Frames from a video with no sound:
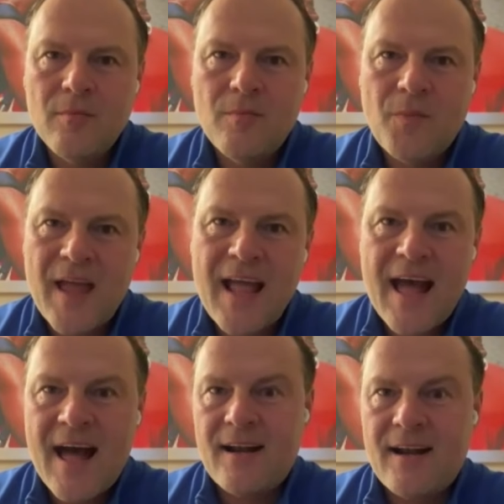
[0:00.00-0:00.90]
They
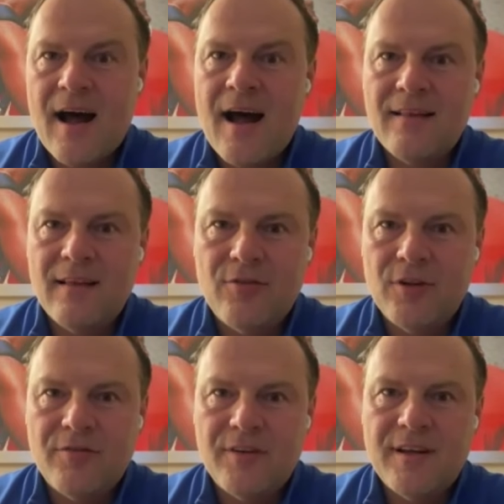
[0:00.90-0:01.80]
had a high
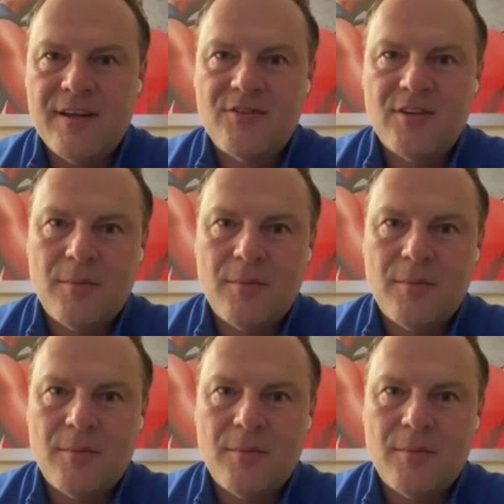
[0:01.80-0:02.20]
level of intensity.